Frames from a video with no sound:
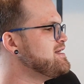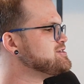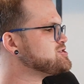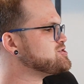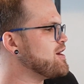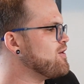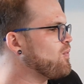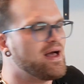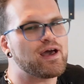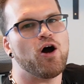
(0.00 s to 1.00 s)
so
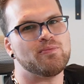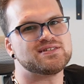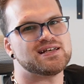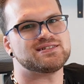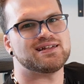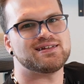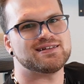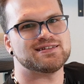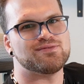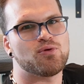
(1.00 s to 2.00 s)
like Home Assistant
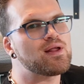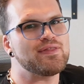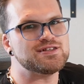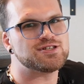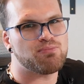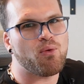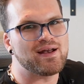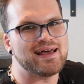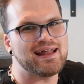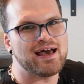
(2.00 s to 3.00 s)
doesn't really support
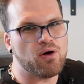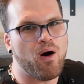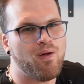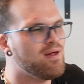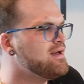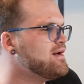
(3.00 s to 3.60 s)
it at all.